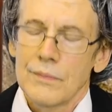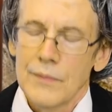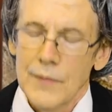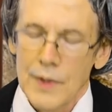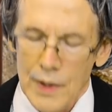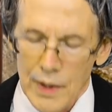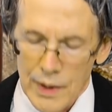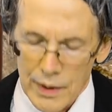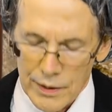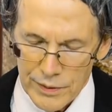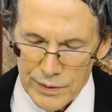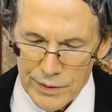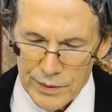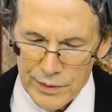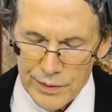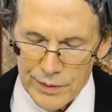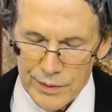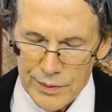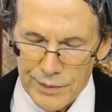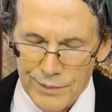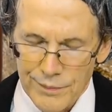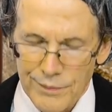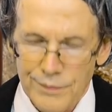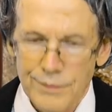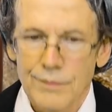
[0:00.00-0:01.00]

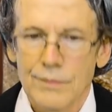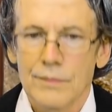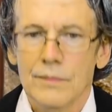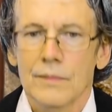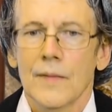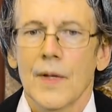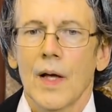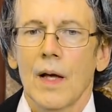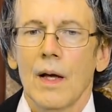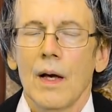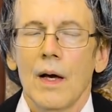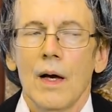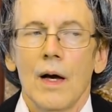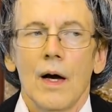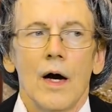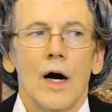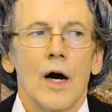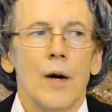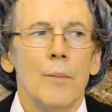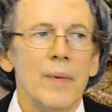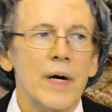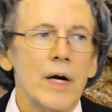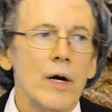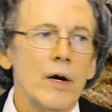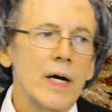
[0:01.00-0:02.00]
Yes.
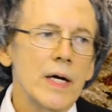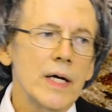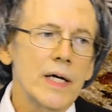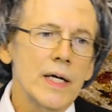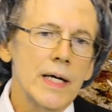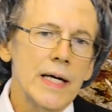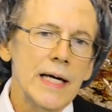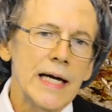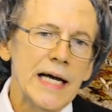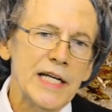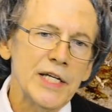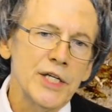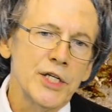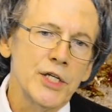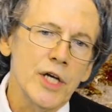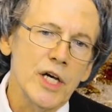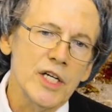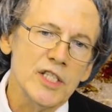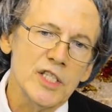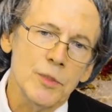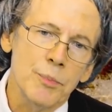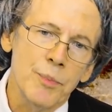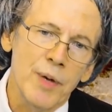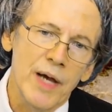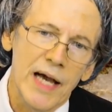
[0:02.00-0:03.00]
America had
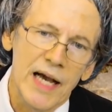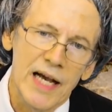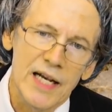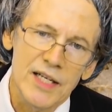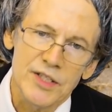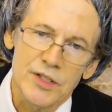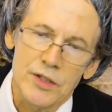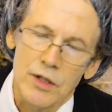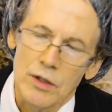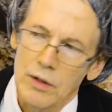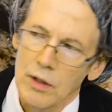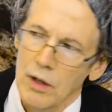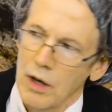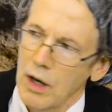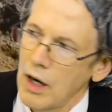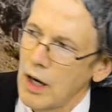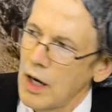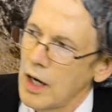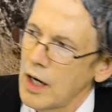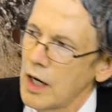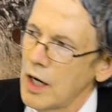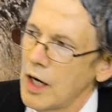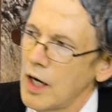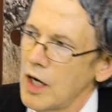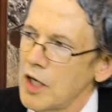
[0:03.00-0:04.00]
just passed a
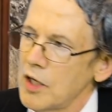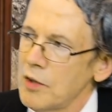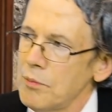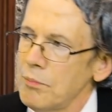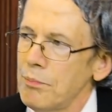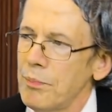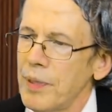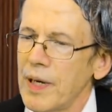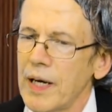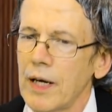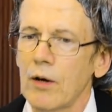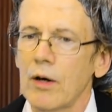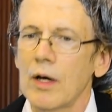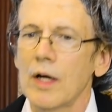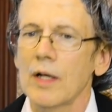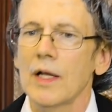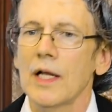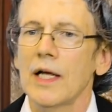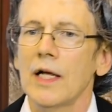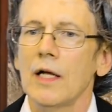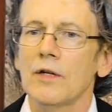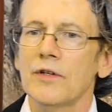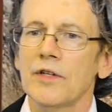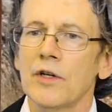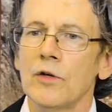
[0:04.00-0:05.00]
law
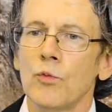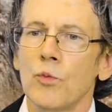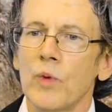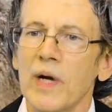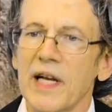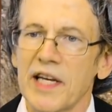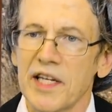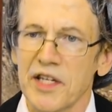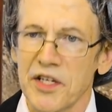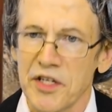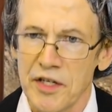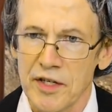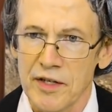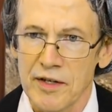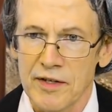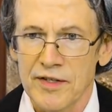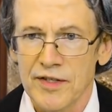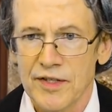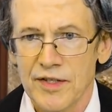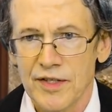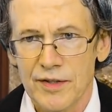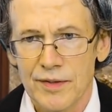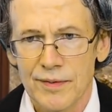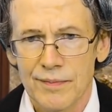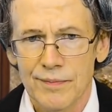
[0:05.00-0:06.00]
unparalleled in
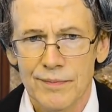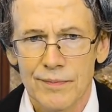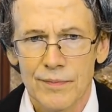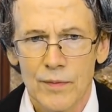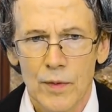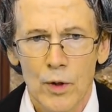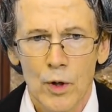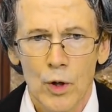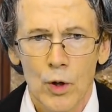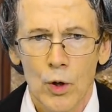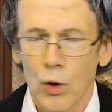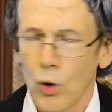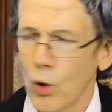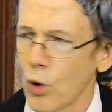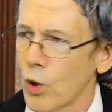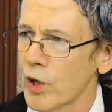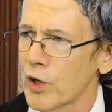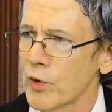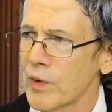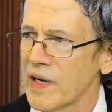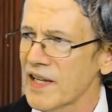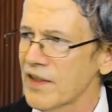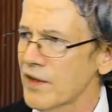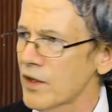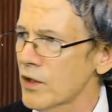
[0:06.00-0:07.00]
wickedness,
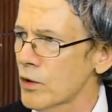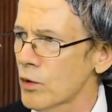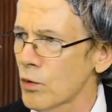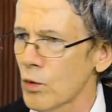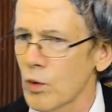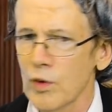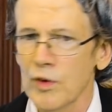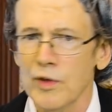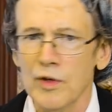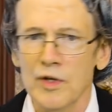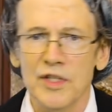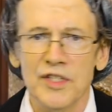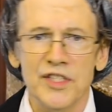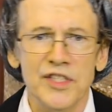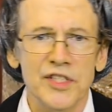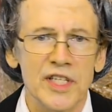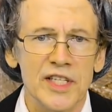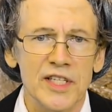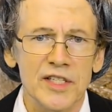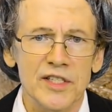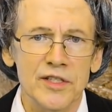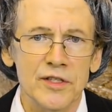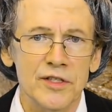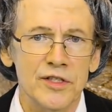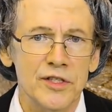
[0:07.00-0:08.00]
ordering the northern
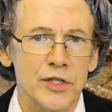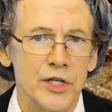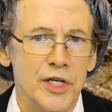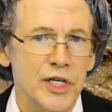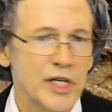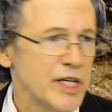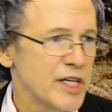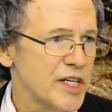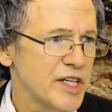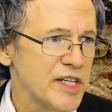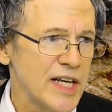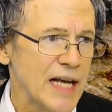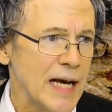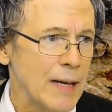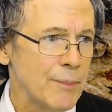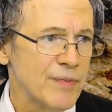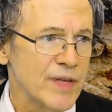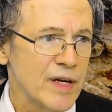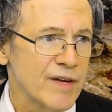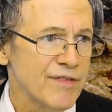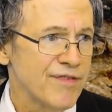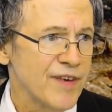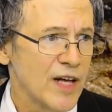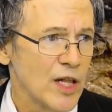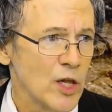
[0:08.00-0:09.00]
citizens to kidnap
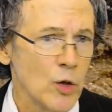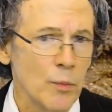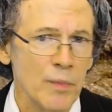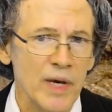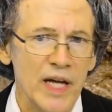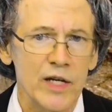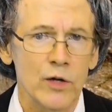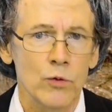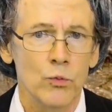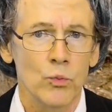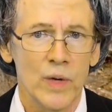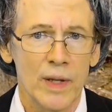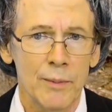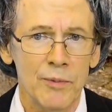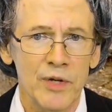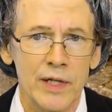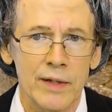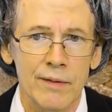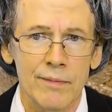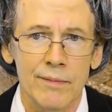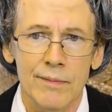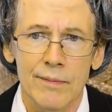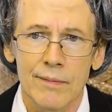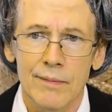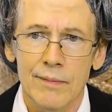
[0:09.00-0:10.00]
their fellow men and women.